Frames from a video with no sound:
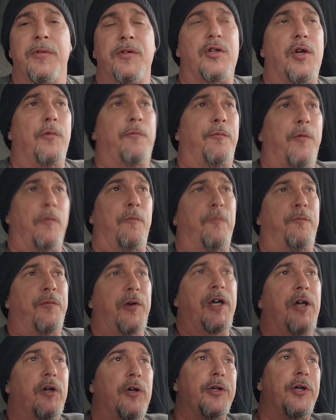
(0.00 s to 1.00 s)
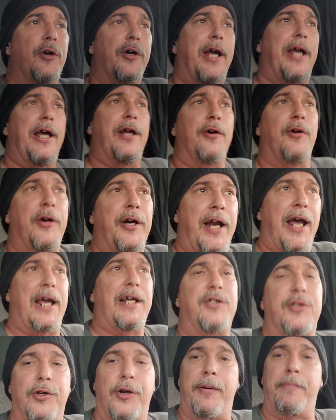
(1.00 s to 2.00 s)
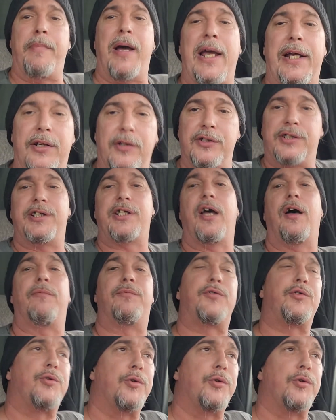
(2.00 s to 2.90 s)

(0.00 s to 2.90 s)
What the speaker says: fulfill your inner nature and make yourself